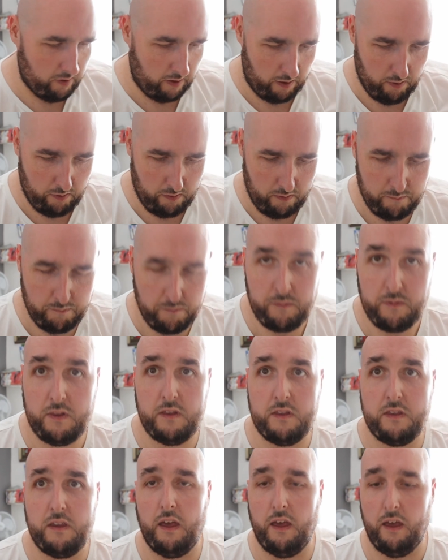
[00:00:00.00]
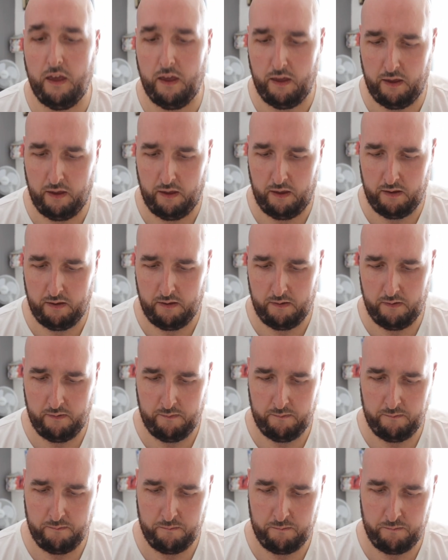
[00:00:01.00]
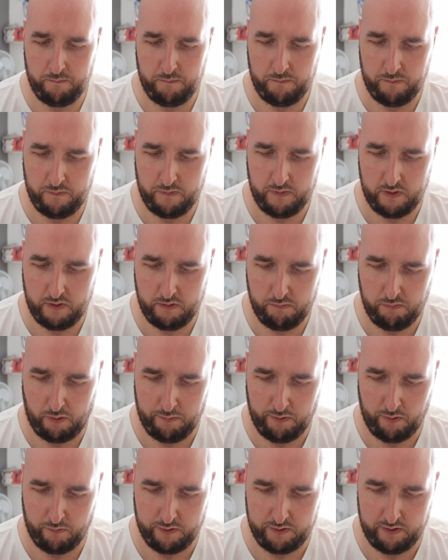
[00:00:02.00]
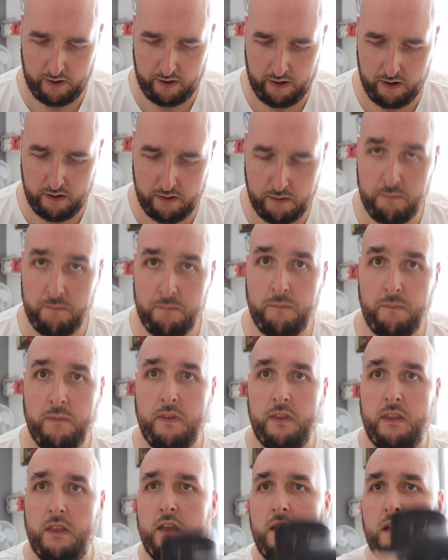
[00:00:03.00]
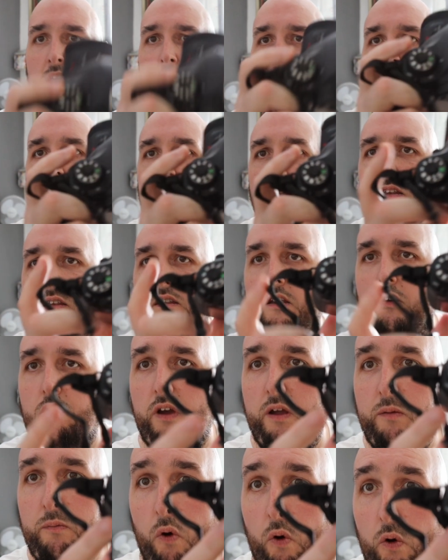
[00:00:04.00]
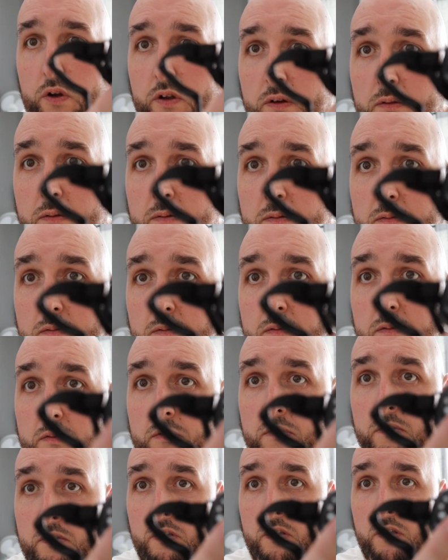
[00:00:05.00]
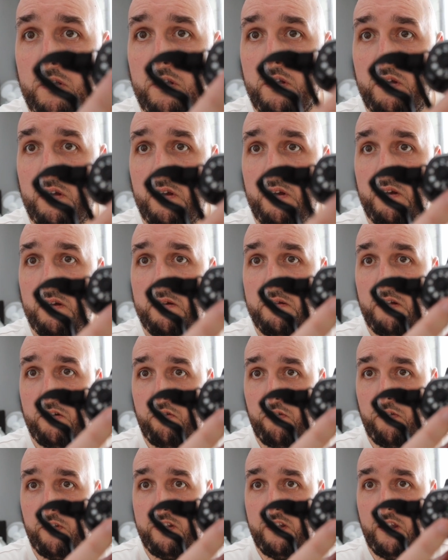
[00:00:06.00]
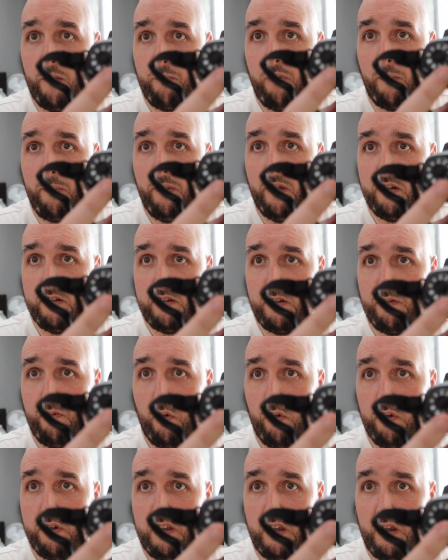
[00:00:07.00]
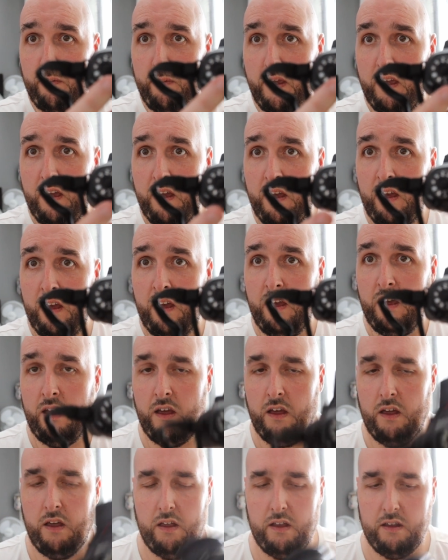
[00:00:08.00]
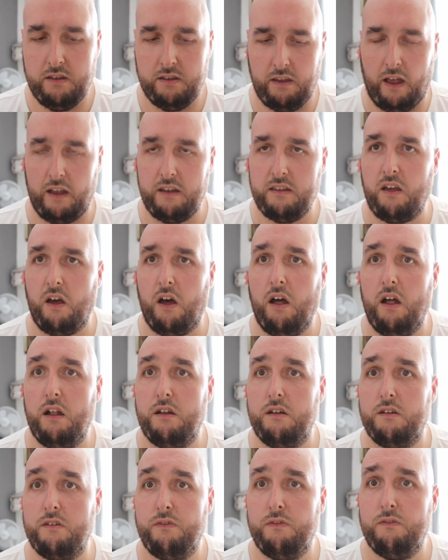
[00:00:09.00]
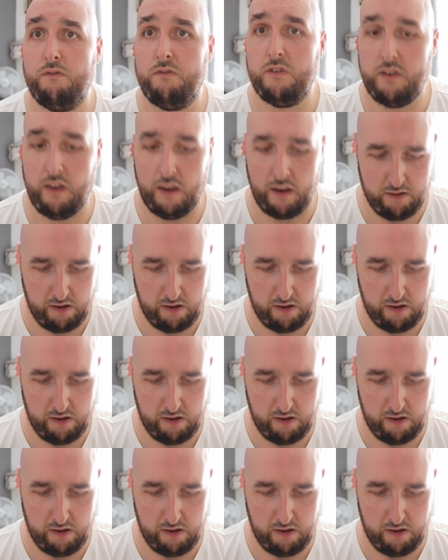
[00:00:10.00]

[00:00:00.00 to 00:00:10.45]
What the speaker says: here, bear with me for a second, the green mode, not sure if you can see that properly because it's focusing on me. That's called Scene